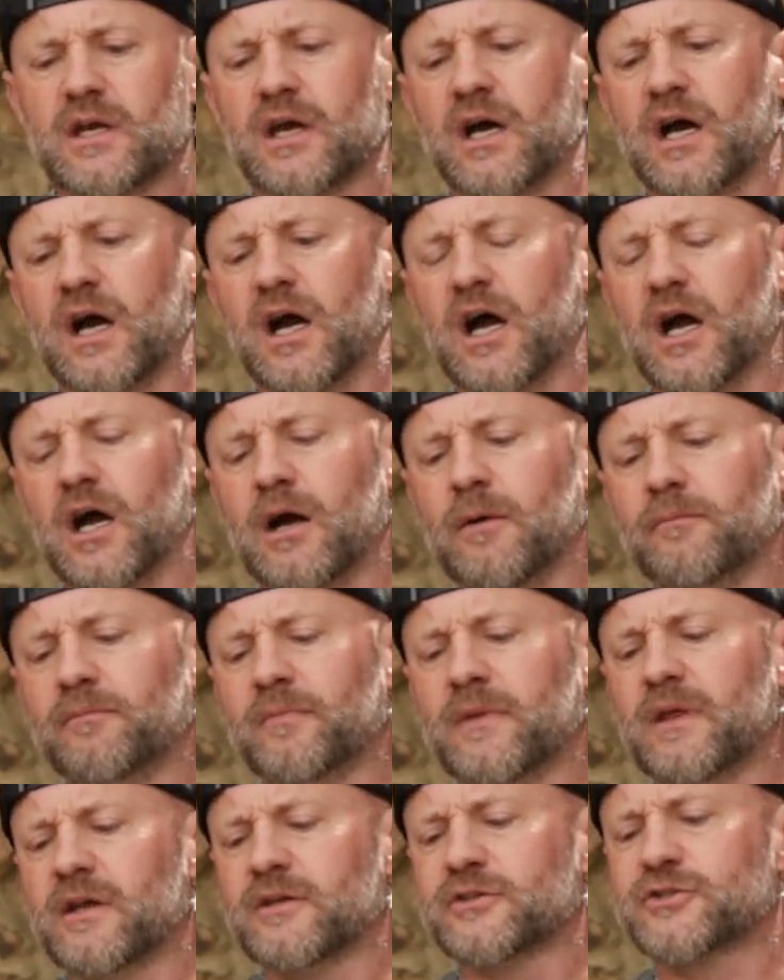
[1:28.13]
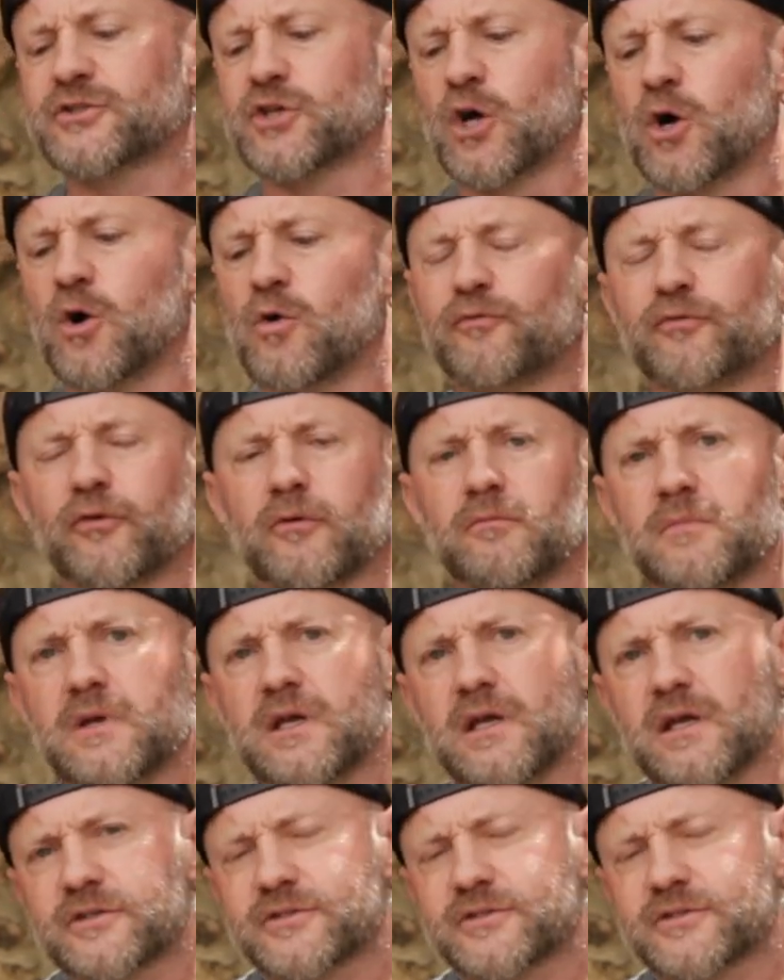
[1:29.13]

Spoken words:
So for me,